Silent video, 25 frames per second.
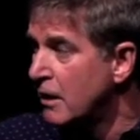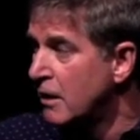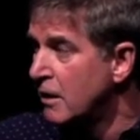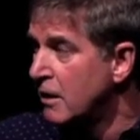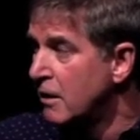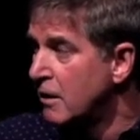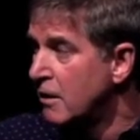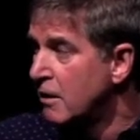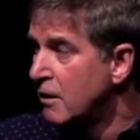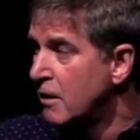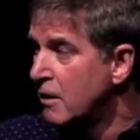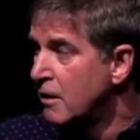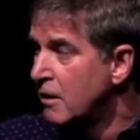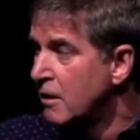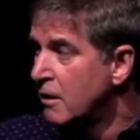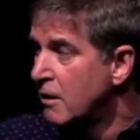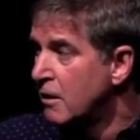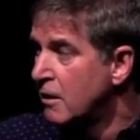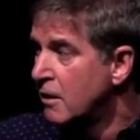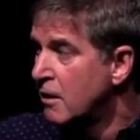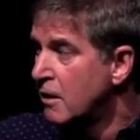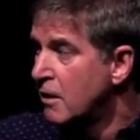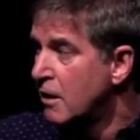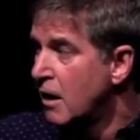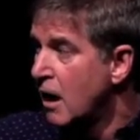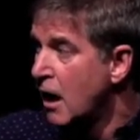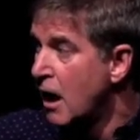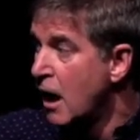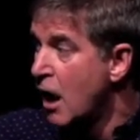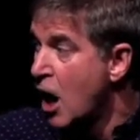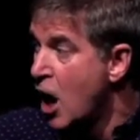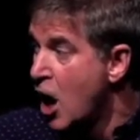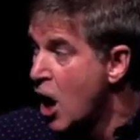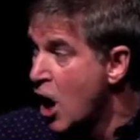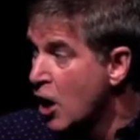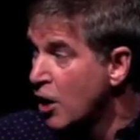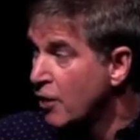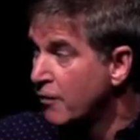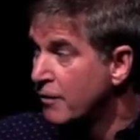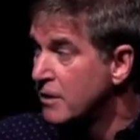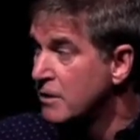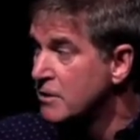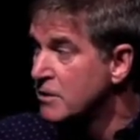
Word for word: a harvest in eternity for